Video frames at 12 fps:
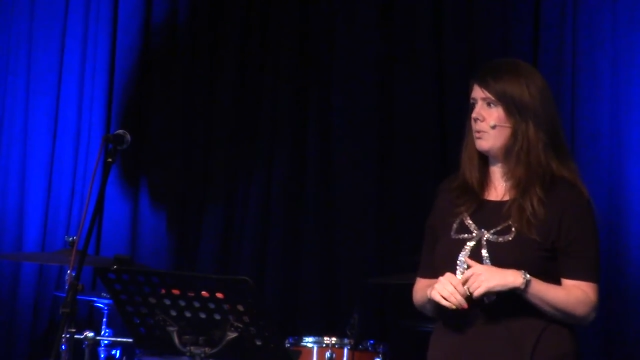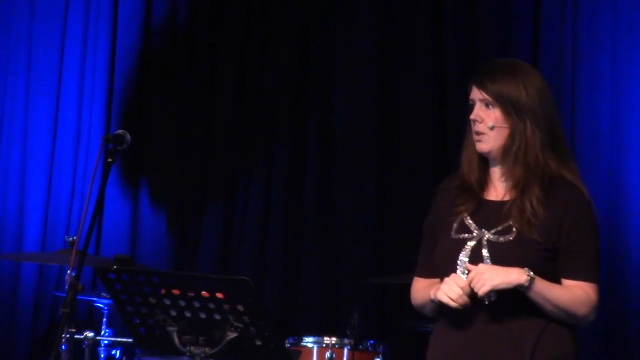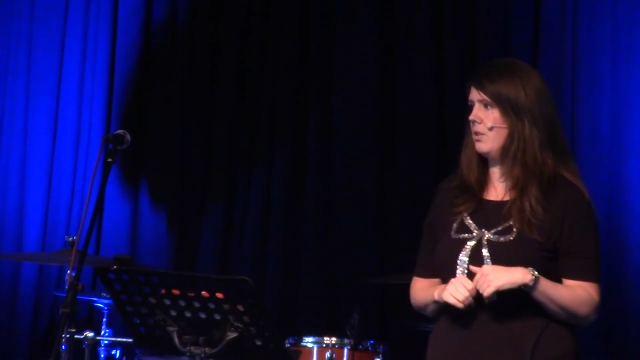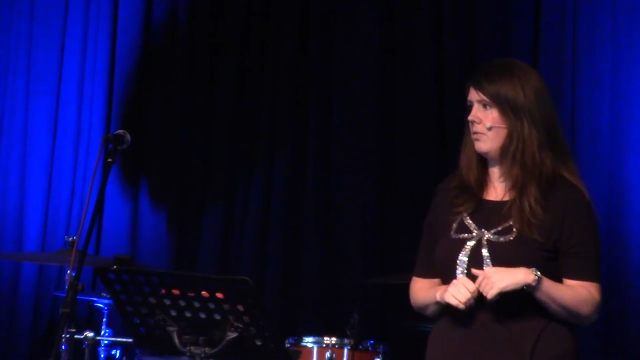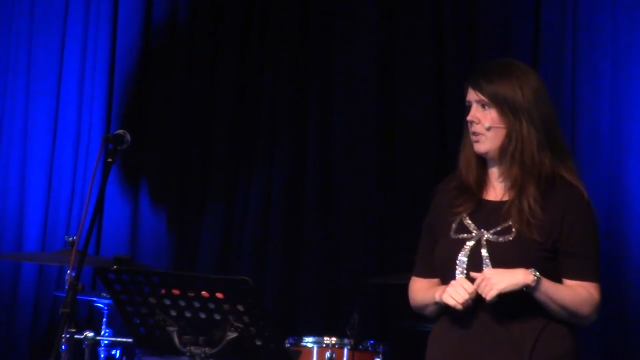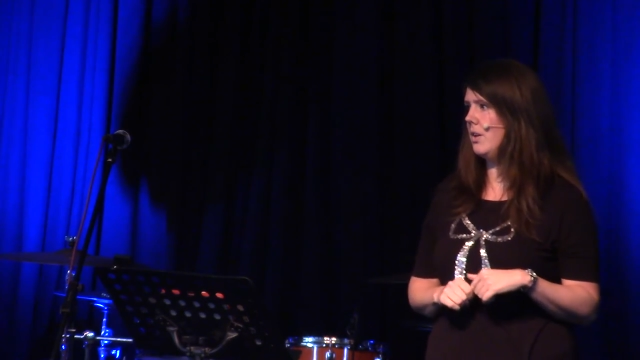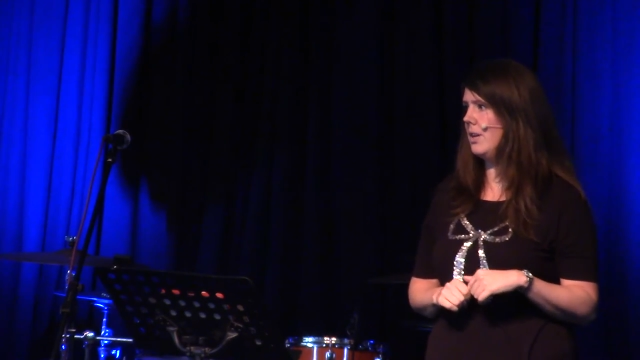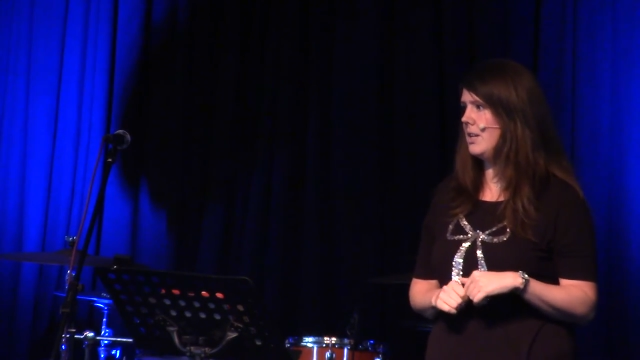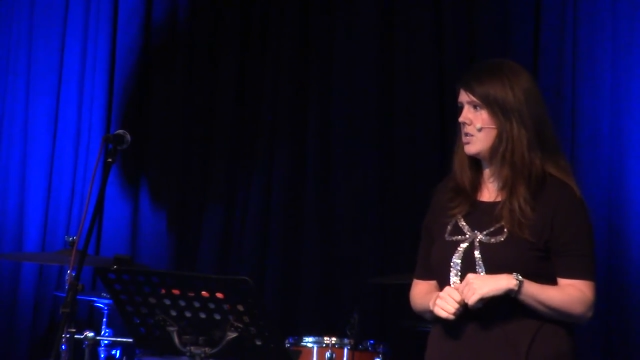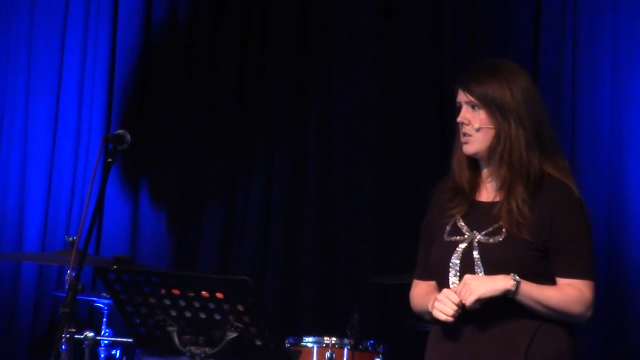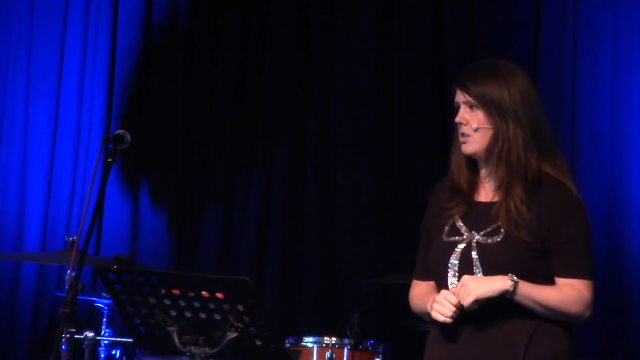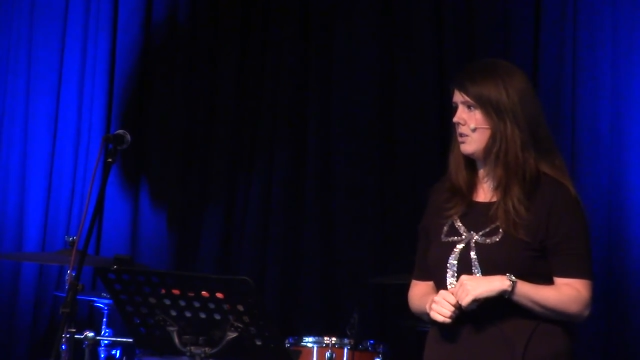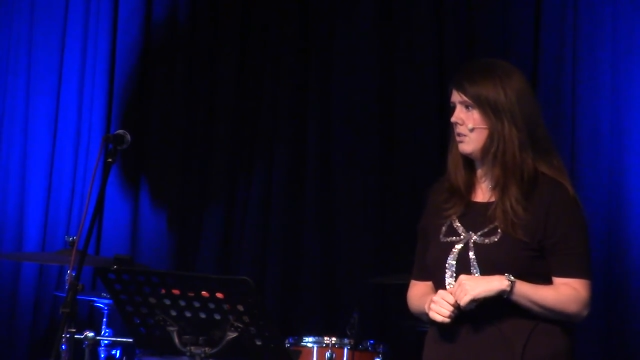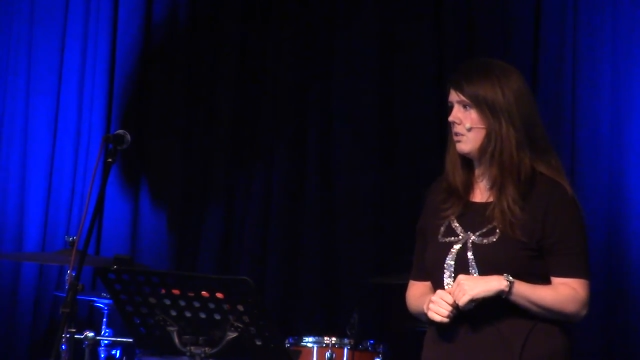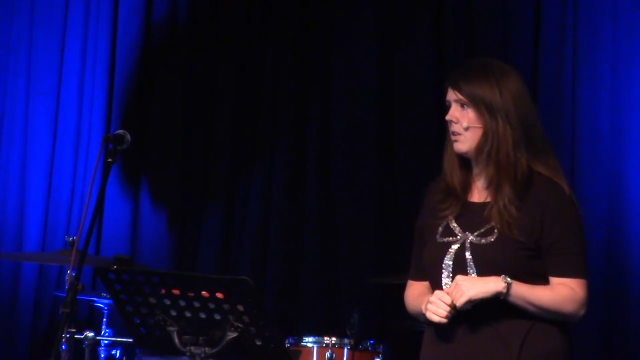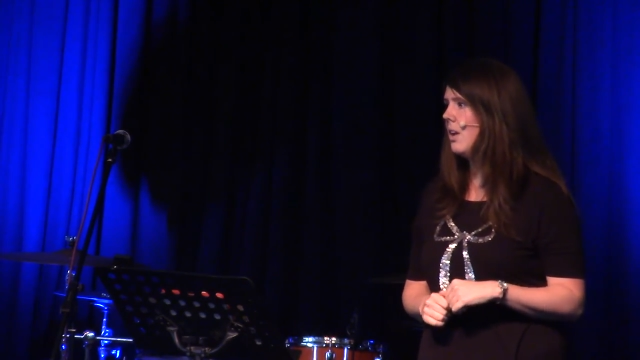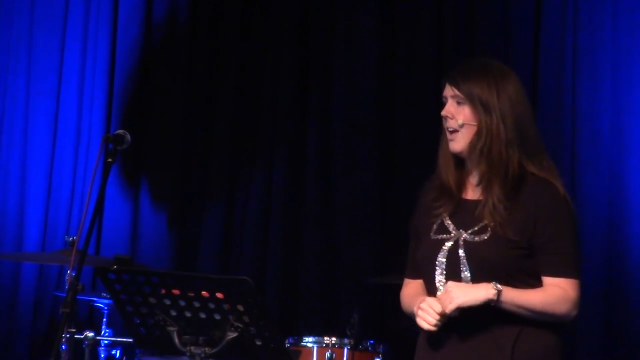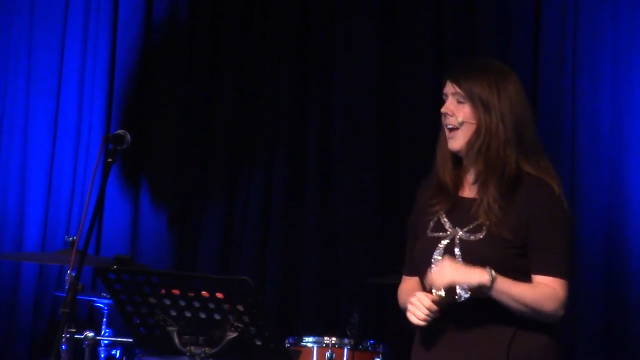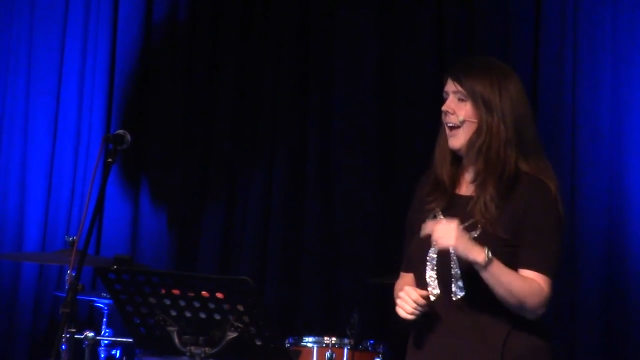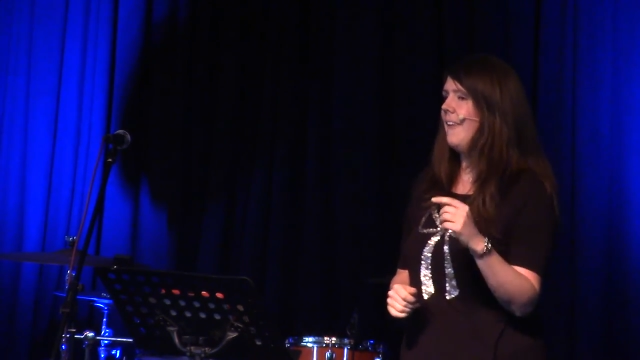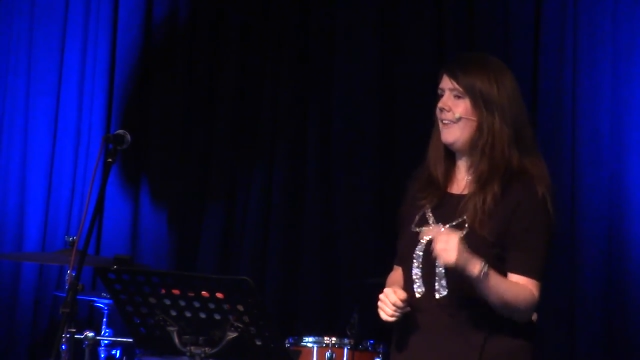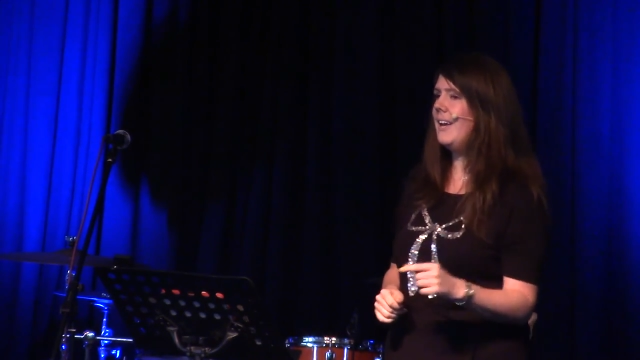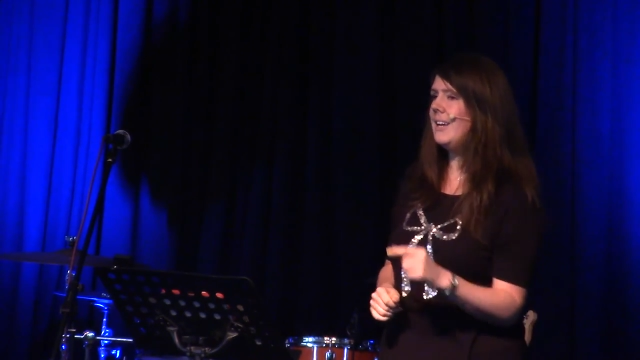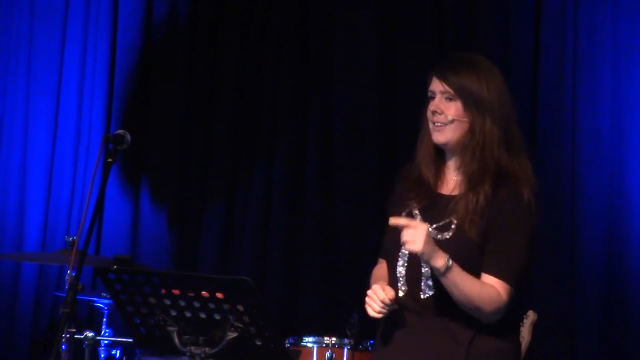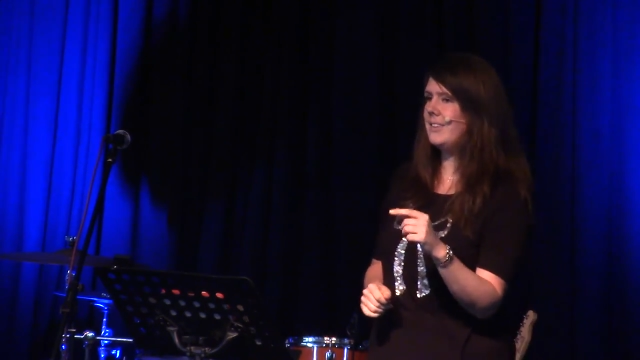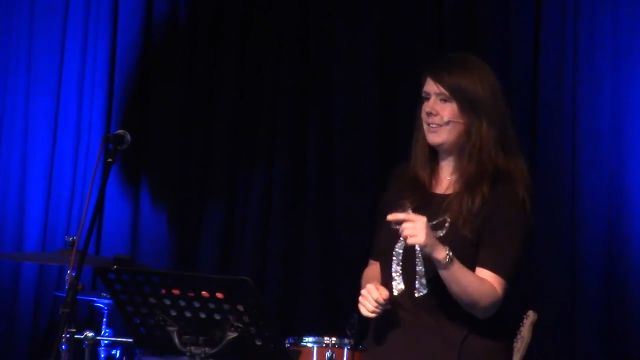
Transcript: worth of donations, and that